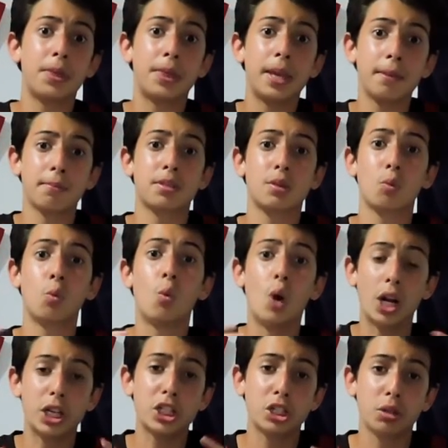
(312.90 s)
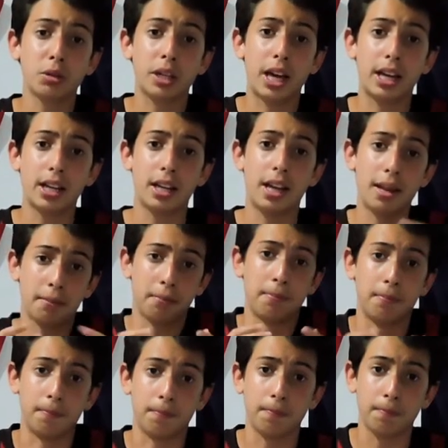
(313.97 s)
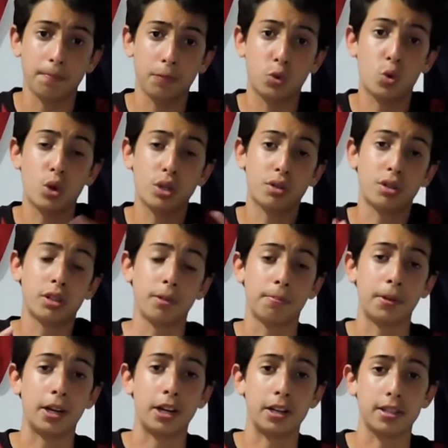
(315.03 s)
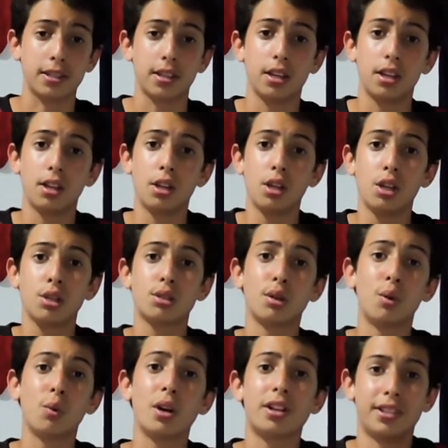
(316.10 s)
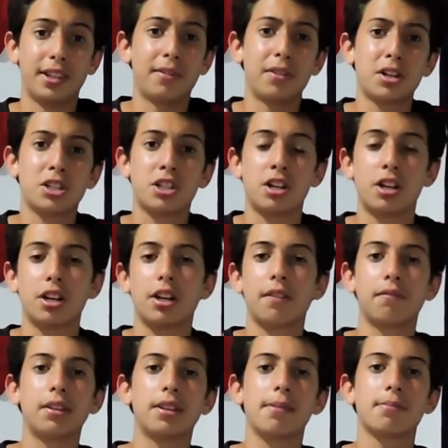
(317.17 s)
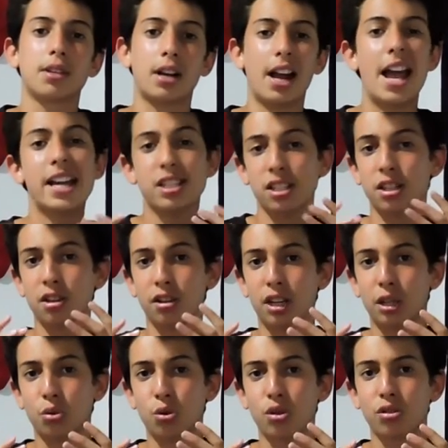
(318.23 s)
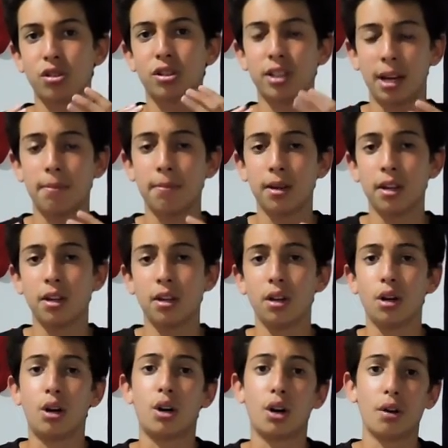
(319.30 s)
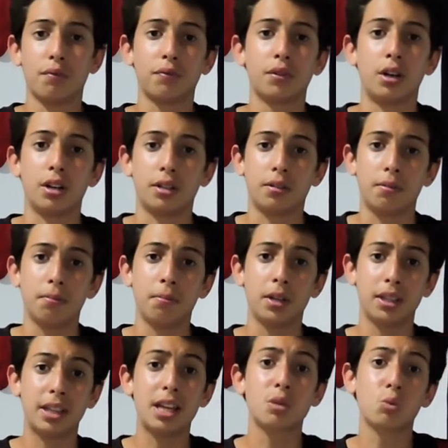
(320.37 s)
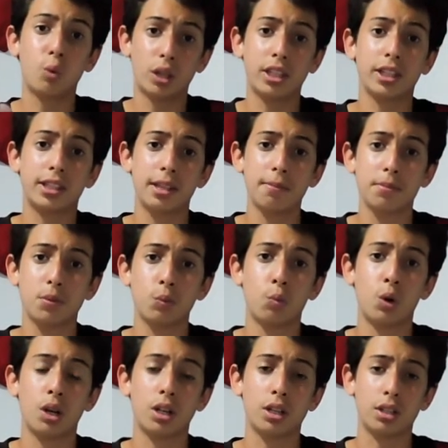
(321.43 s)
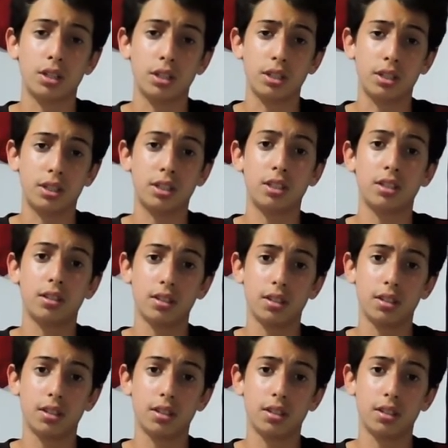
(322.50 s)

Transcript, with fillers: teams want to get and transfer the players. So we are never sure if the teams are actually gonna transfer them or if not. But that's what the teams want